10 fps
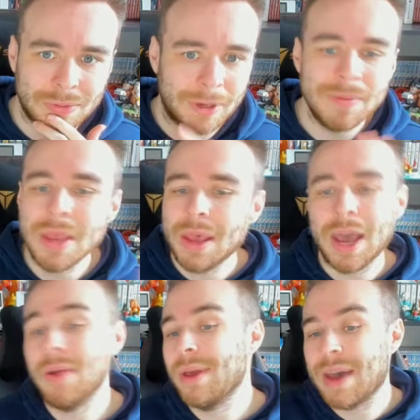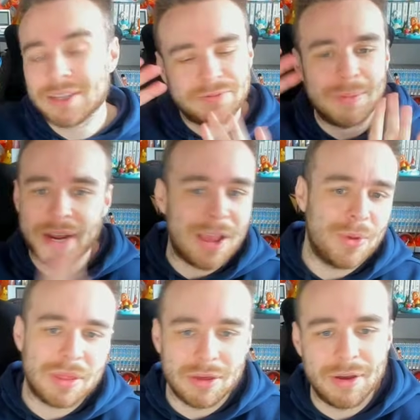But anyway, that's for my game
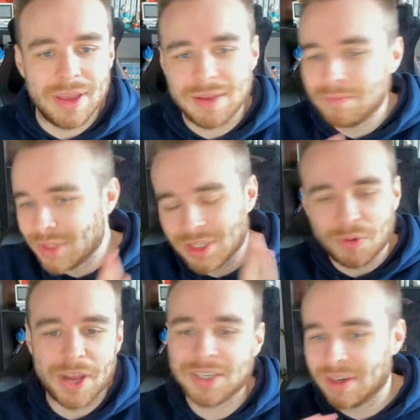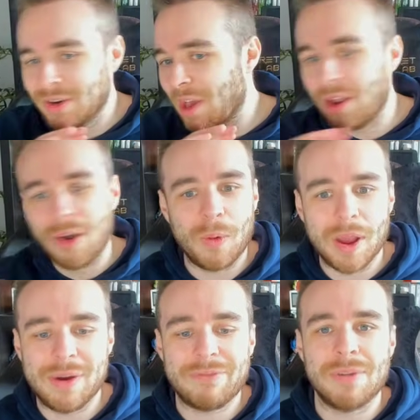week 30 situation. A long way
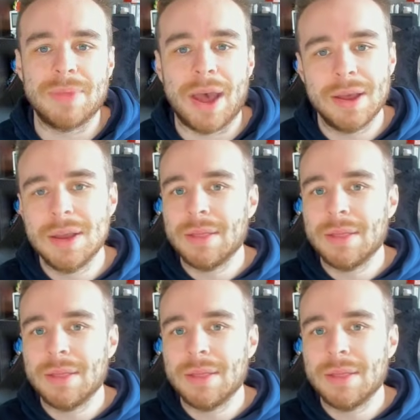away from that.